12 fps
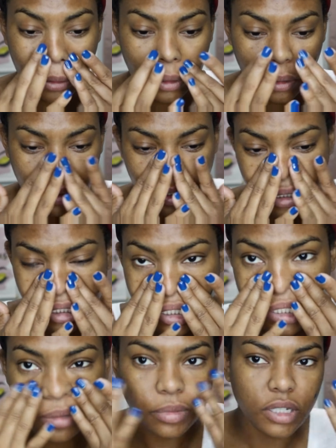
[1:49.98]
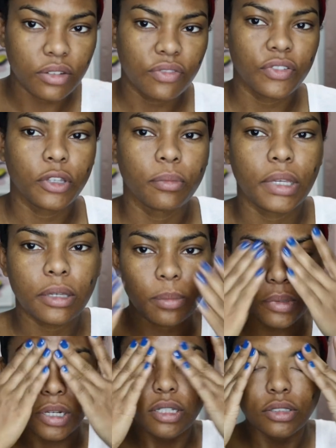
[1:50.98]
Alrighty, and I'm going to fill my
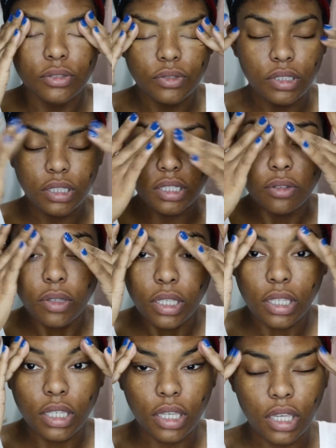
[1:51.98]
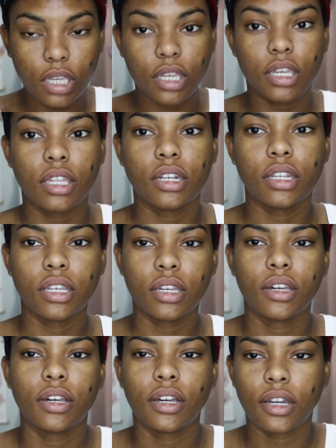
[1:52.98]
brows really quick, and
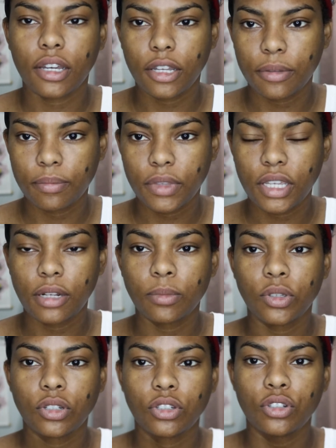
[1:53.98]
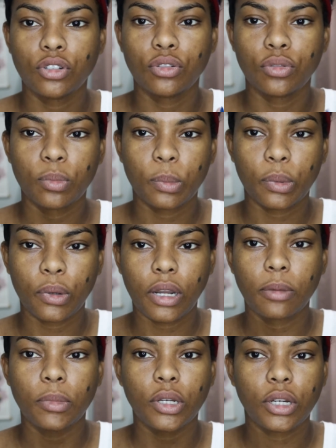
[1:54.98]
then I'm going to do
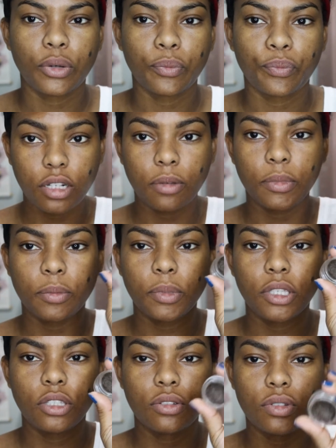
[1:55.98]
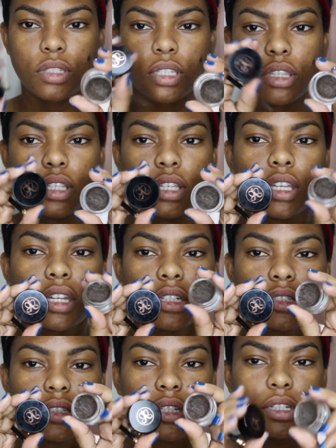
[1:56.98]
primer. And I'm going to be using the
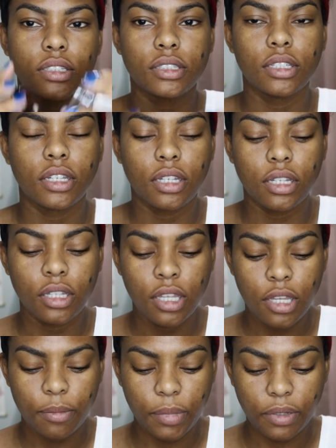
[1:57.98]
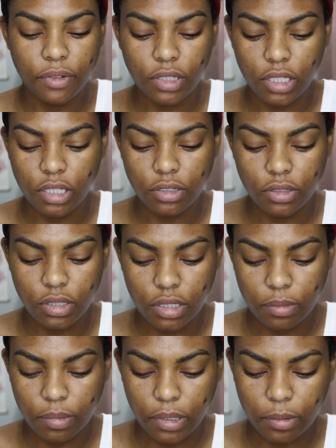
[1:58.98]
Anastasia Beverly Hills
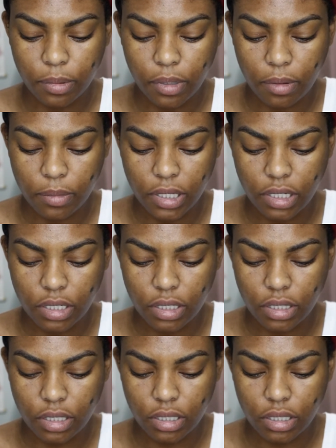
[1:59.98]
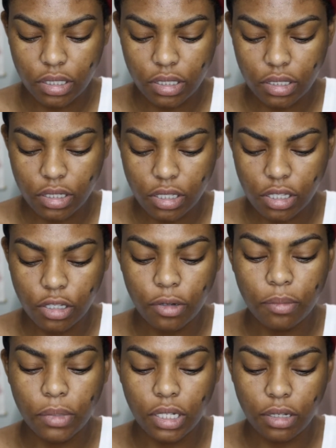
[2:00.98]
Dip Brow Pomade in the color
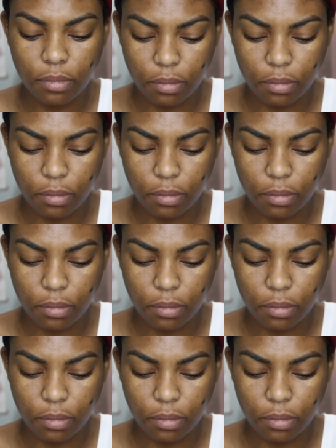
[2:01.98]
medium